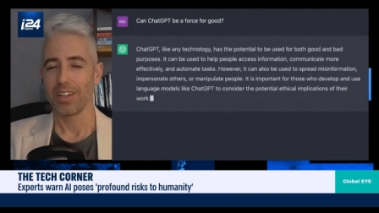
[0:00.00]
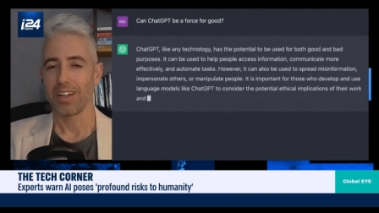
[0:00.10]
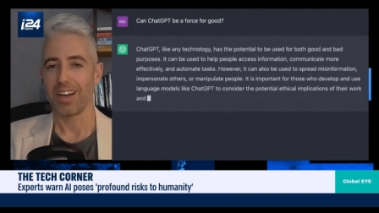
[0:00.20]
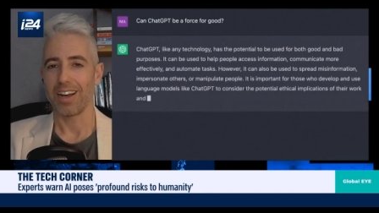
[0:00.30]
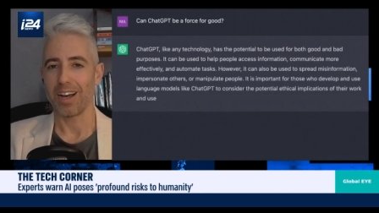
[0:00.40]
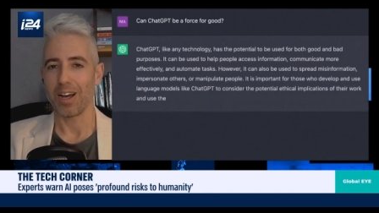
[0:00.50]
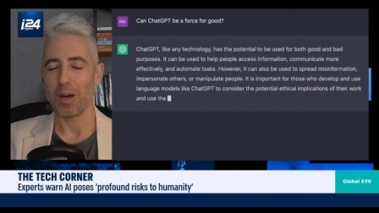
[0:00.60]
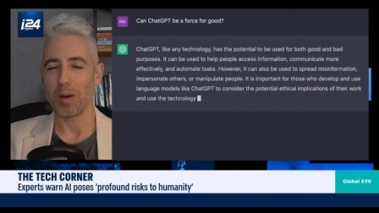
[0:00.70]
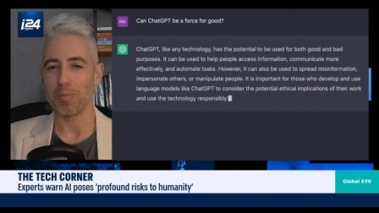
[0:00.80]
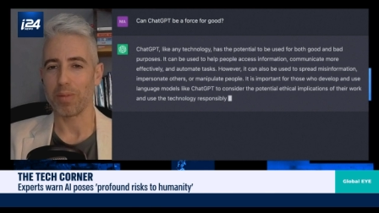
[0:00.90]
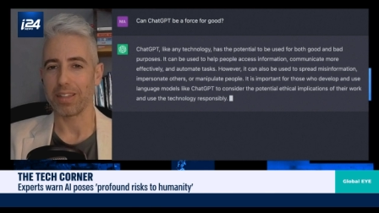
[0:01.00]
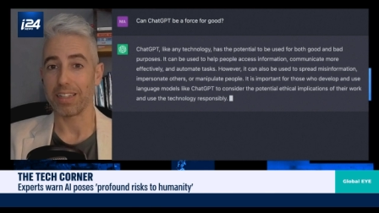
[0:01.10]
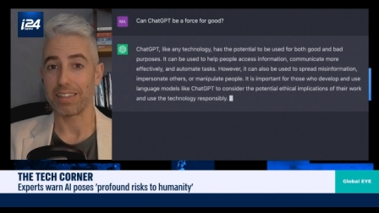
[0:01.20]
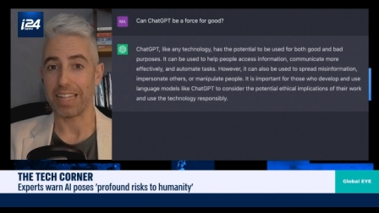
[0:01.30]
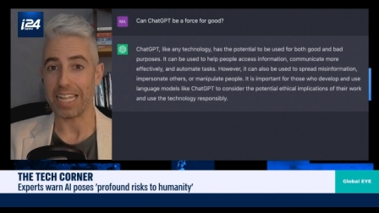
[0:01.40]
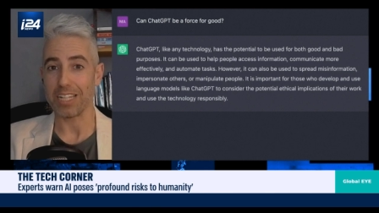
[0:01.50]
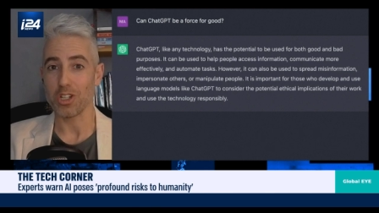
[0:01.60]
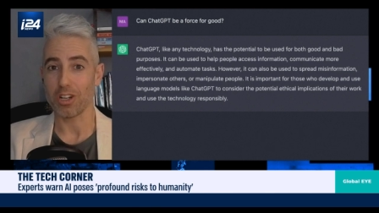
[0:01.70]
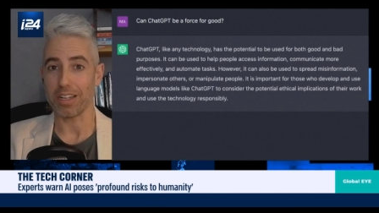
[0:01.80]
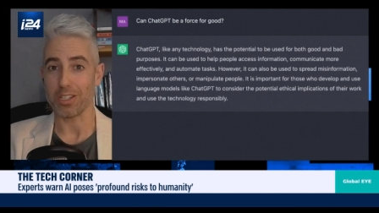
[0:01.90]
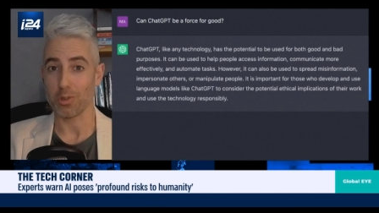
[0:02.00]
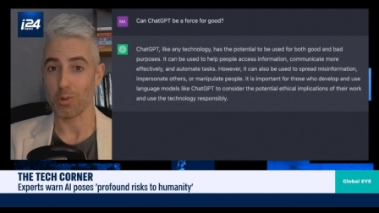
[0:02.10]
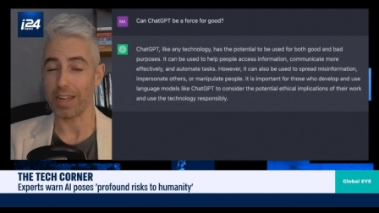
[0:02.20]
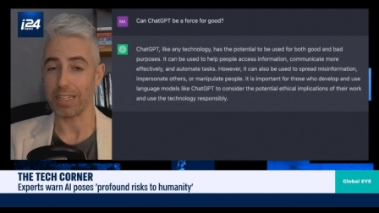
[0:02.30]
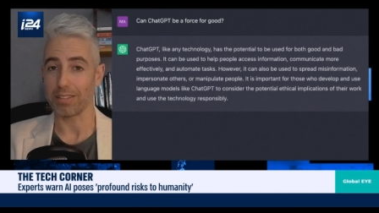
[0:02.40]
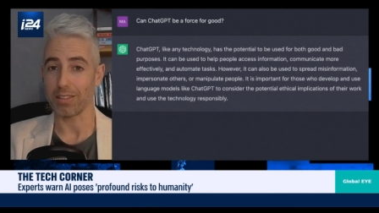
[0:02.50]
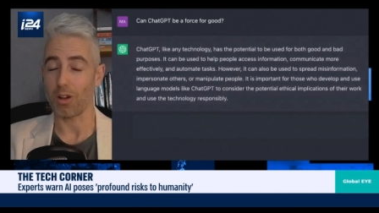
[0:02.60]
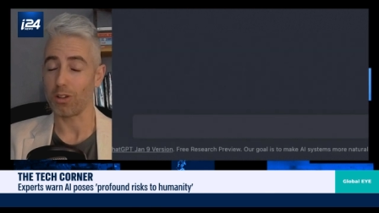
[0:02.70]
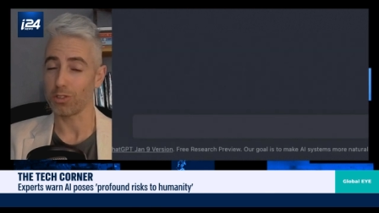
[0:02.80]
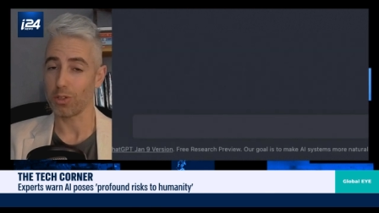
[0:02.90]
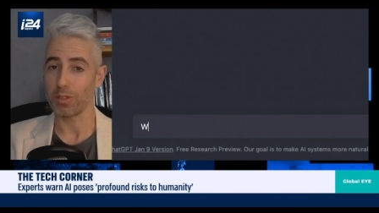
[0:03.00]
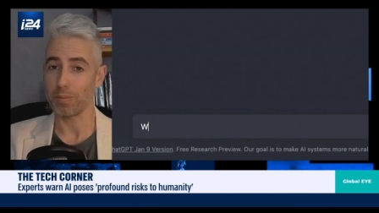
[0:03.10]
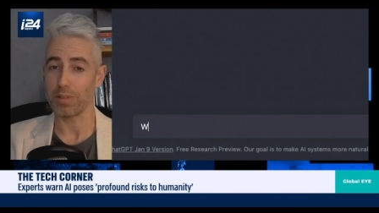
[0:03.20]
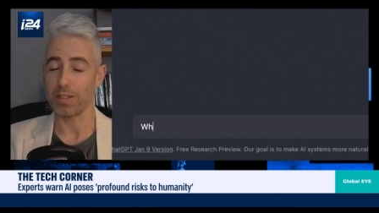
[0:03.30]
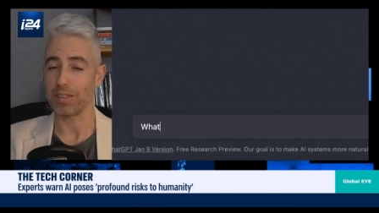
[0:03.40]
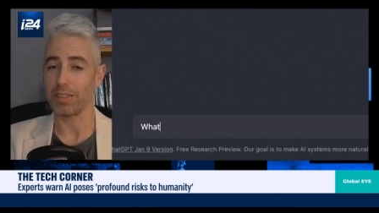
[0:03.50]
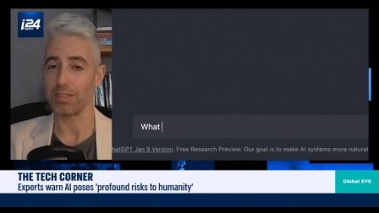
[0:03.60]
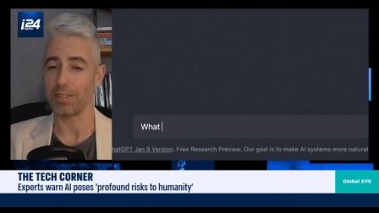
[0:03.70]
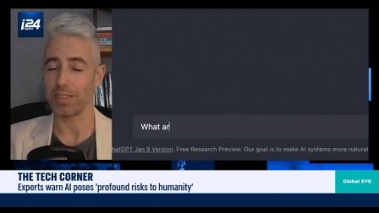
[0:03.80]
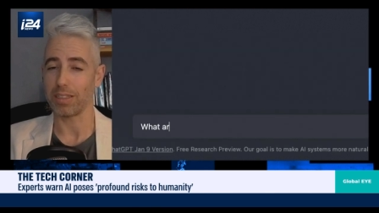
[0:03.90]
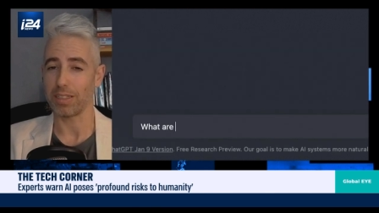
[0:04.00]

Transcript: Yeah. But the danger is great. Also the